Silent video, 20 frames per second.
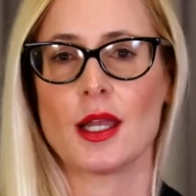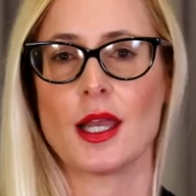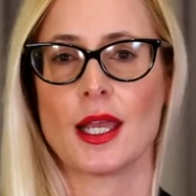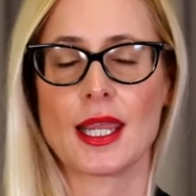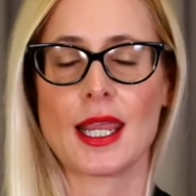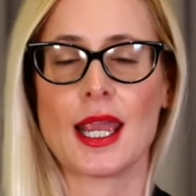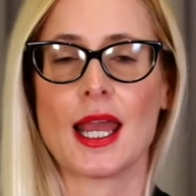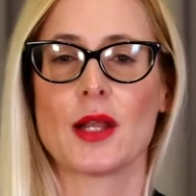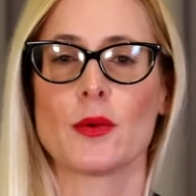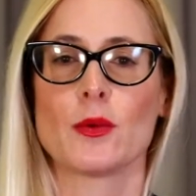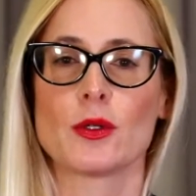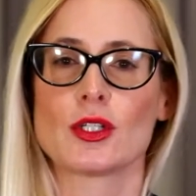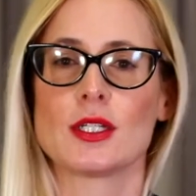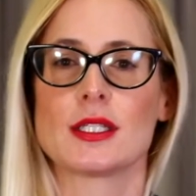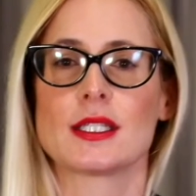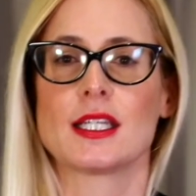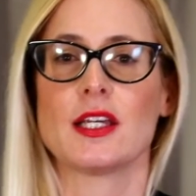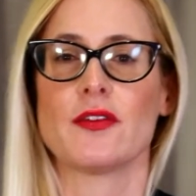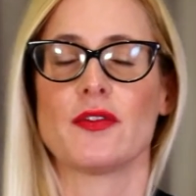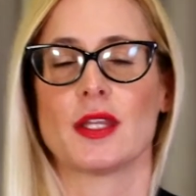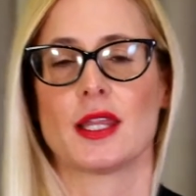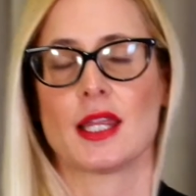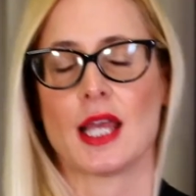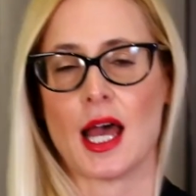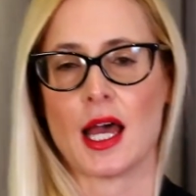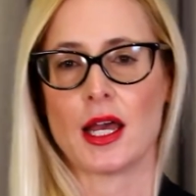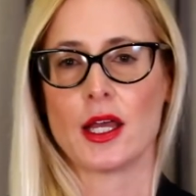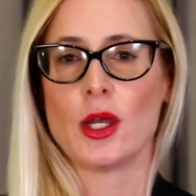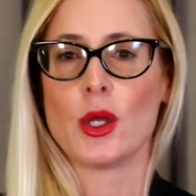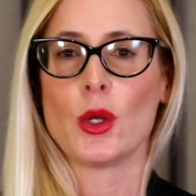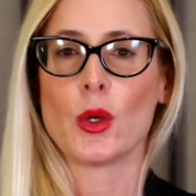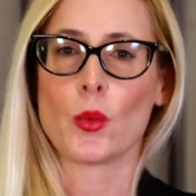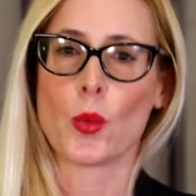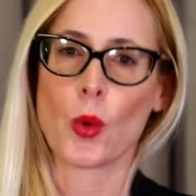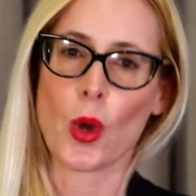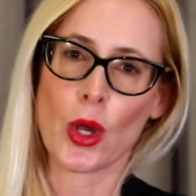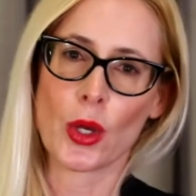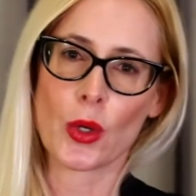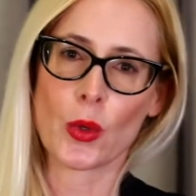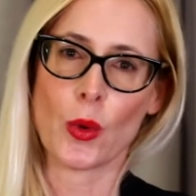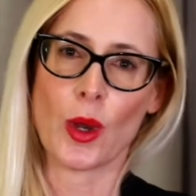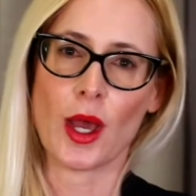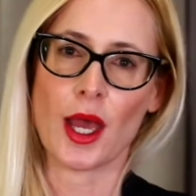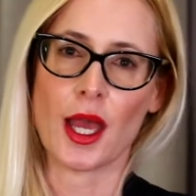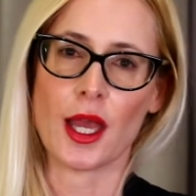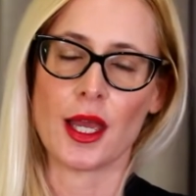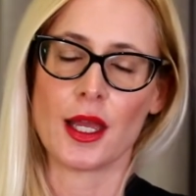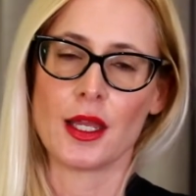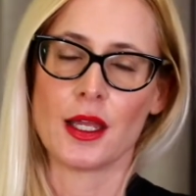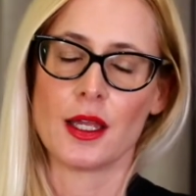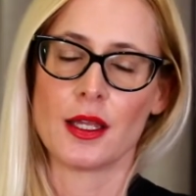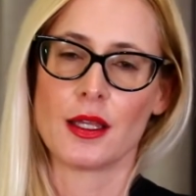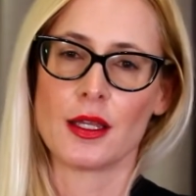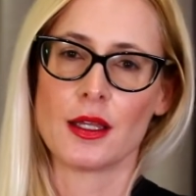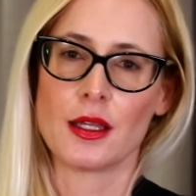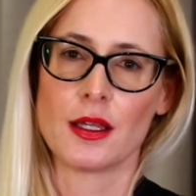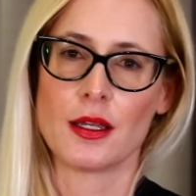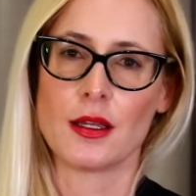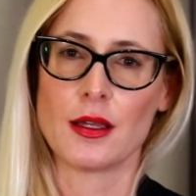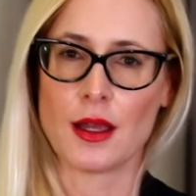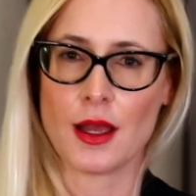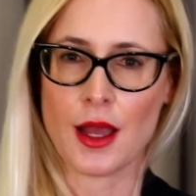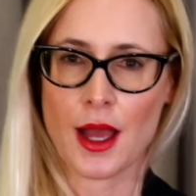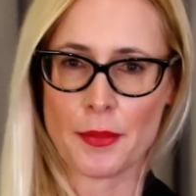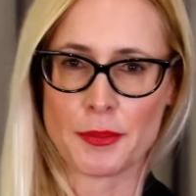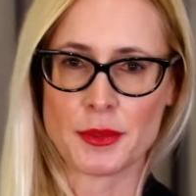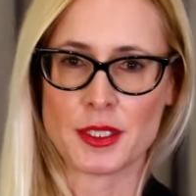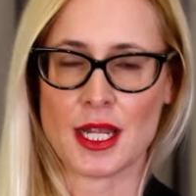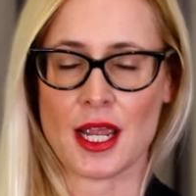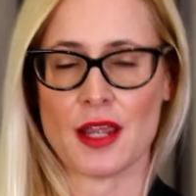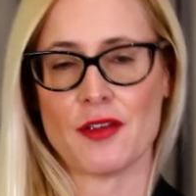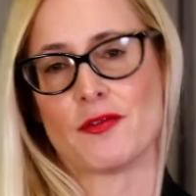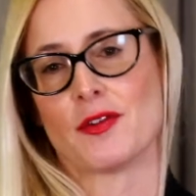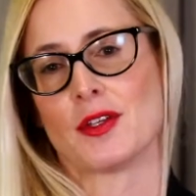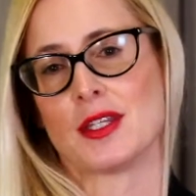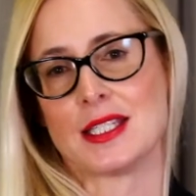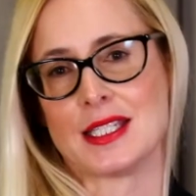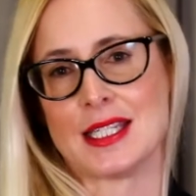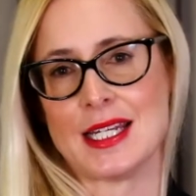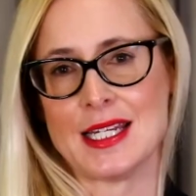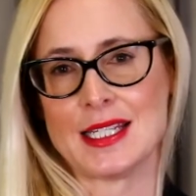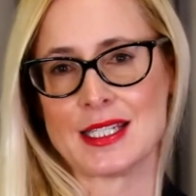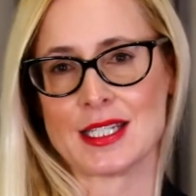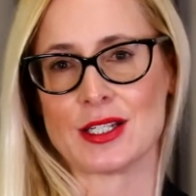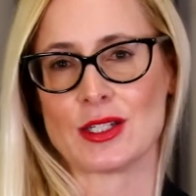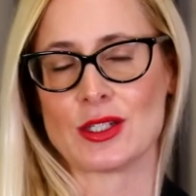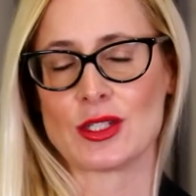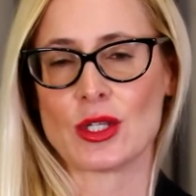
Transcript: again, we'll just give it that workwear update for the season.